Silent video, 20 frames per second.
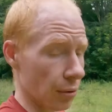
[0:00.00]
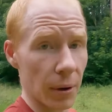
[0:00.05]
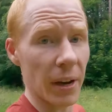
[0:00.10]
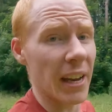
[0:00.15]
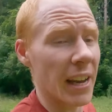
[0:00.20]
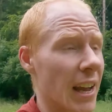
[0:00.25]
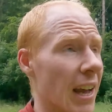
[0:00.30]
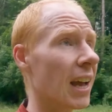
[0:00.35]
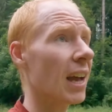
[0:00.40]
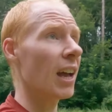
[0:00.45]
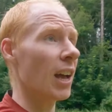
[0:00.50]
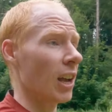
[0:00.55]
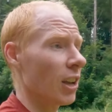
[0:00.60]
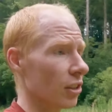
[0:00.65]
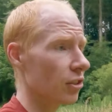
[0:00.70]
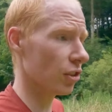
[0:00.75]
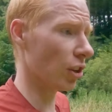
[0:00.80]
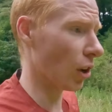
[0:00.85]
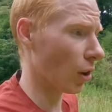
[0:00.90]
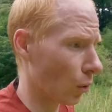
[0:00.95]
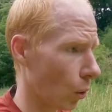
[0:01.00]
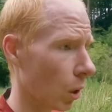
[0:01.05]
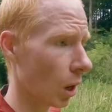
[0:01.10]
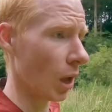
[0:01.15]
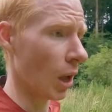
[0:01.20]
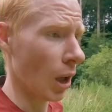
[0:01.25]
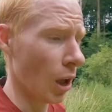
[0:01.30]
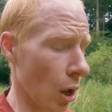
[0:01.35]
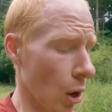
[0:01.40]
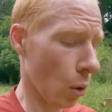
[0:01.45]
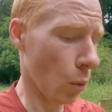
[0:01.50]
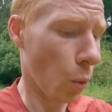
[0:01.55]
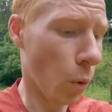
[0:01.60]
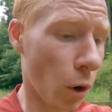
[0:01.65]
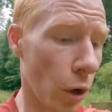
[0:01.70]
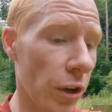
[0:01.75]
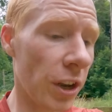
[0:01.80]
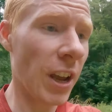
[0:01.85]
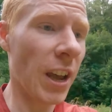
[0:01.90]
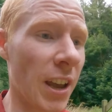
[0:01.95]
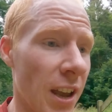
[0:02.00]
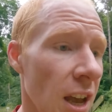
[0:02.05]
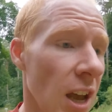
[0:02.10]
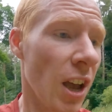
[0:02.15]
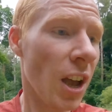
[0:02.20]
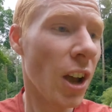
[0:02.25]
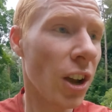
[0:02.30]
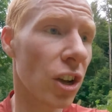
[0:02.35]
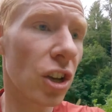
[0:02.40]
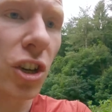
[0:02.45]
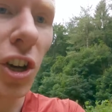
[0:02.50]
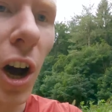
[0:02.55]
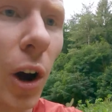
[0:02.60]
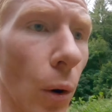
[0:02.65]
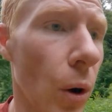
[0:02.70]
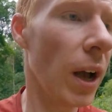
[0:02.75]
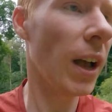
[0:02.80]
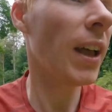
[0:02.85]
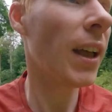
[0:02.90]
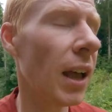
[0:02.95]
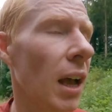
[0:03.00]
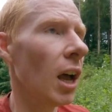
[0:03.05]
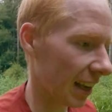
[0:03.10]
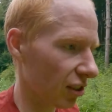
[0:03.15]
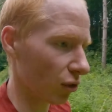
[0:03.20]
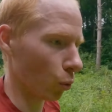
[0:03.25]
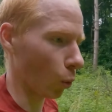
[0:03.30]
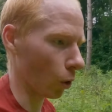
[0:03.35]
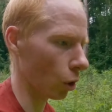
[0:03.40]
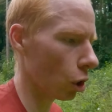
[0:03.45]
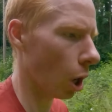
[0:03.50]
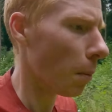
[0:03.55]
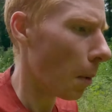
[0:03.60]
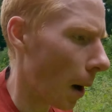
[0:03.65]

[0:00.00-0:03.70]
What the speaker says: 3, 2, 1, go. Last one,